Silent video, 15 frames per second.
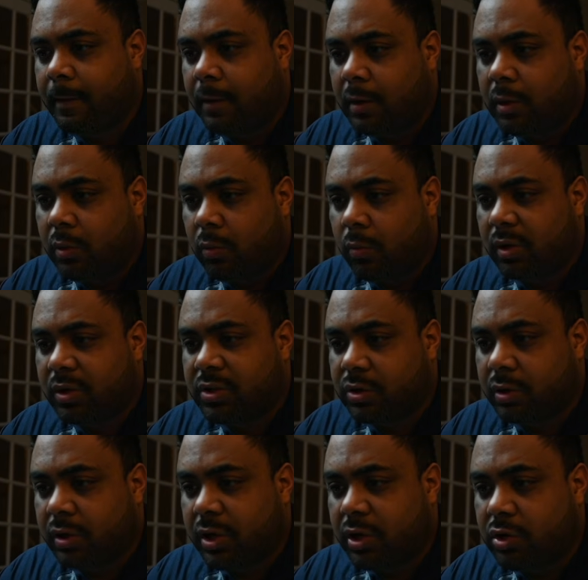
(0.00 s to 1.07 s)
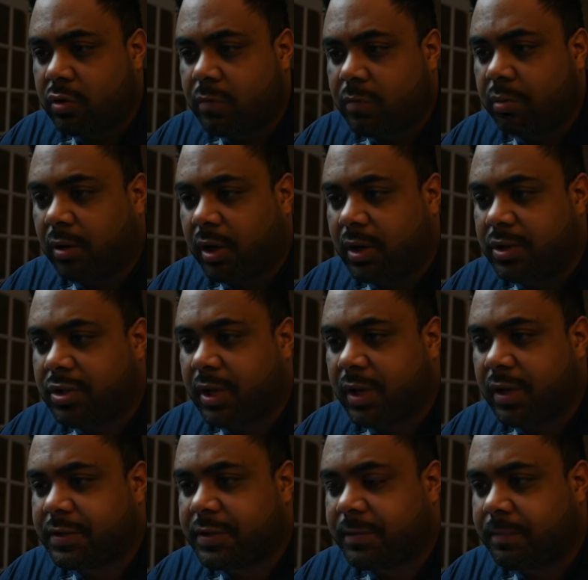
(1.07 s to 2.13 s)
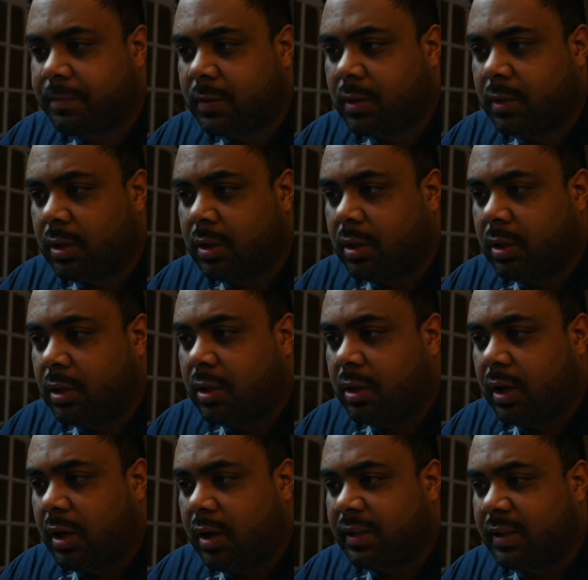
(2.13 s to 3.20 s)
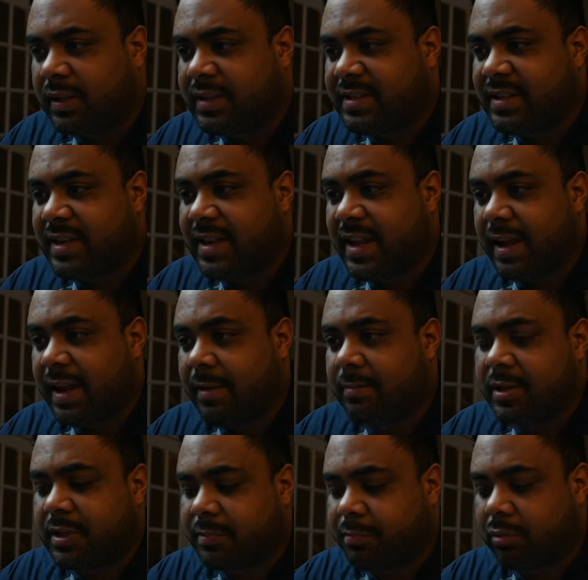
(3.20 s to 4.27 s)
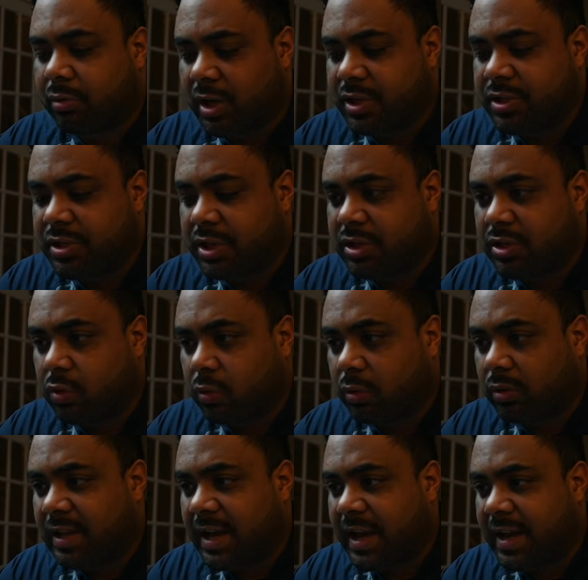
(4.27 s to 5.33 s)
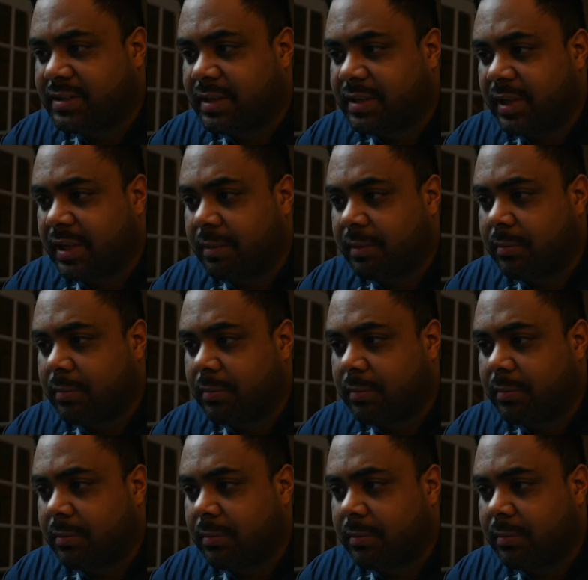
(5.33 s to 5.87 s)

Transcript: We're going to start a new project. Let's name this project your last name,